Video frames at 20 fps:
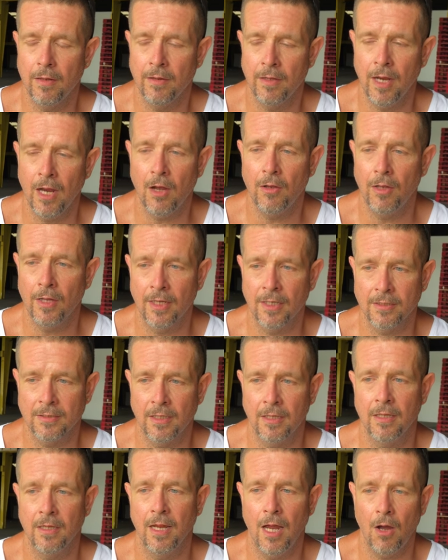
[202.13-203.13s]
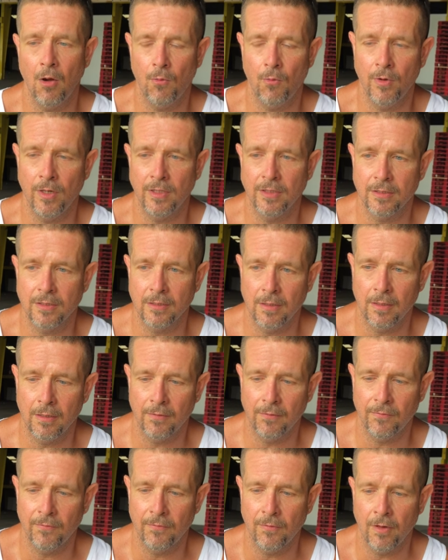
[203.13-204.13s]
the out, like I said, the outreach
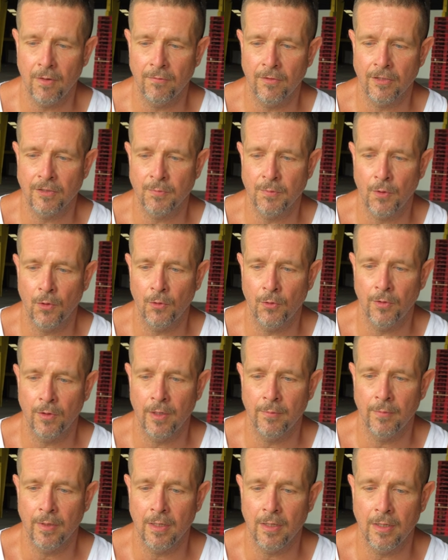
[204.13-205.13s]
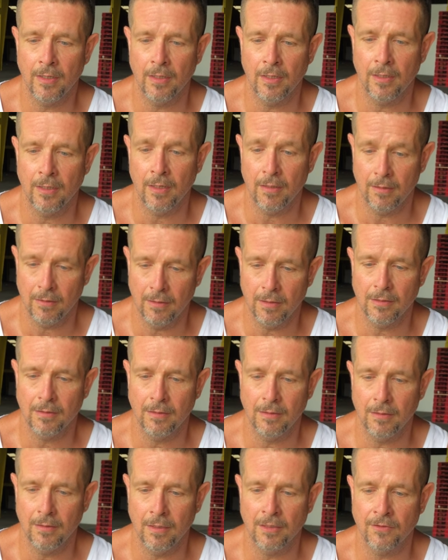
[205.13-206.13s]
of this program that he did, that
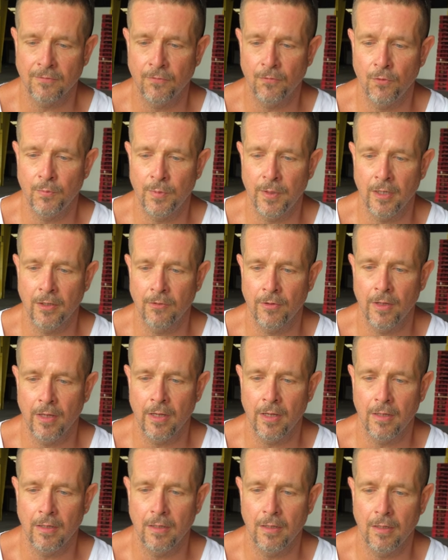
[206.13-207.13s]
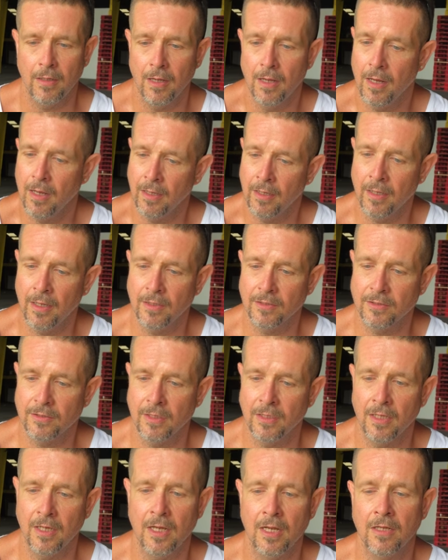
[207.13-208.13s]
this food pantry that gets
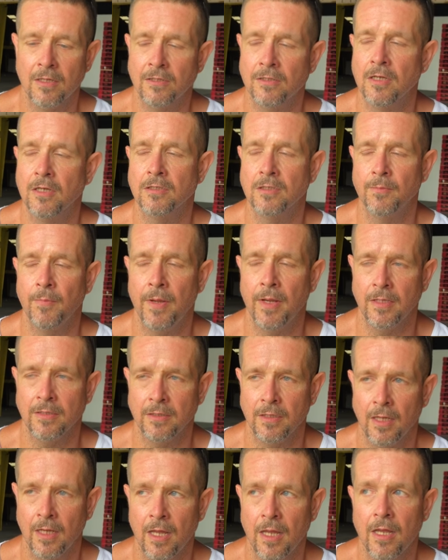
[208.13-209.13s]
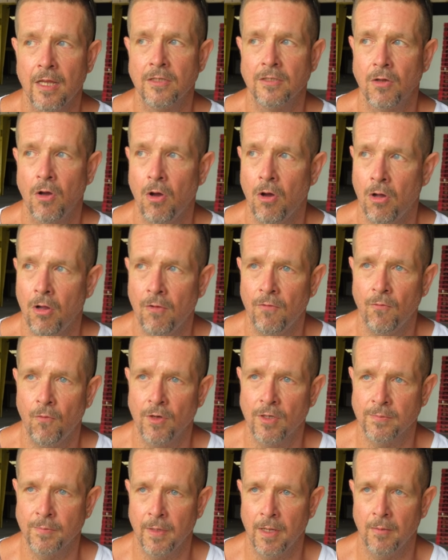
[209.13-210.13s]
is, is amazing. It hits all of
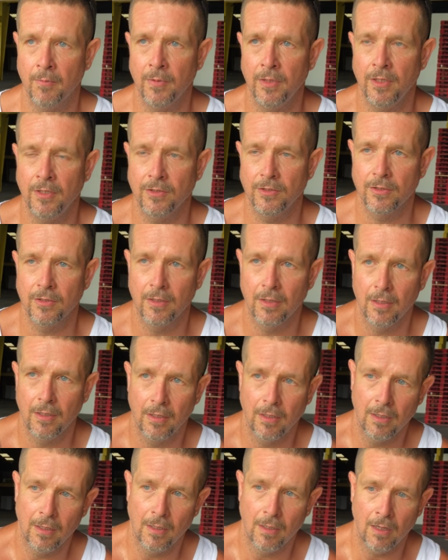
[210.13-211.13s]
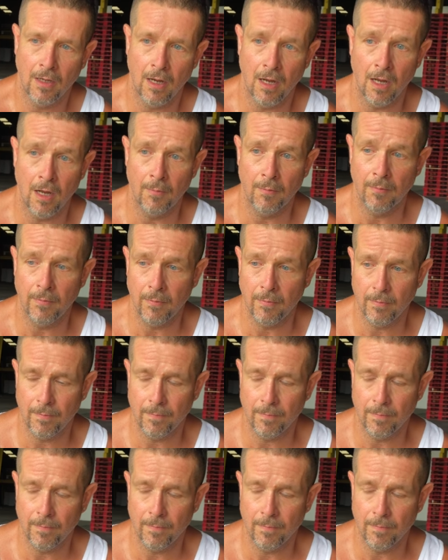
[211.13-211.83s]
West Palm Beach. Um,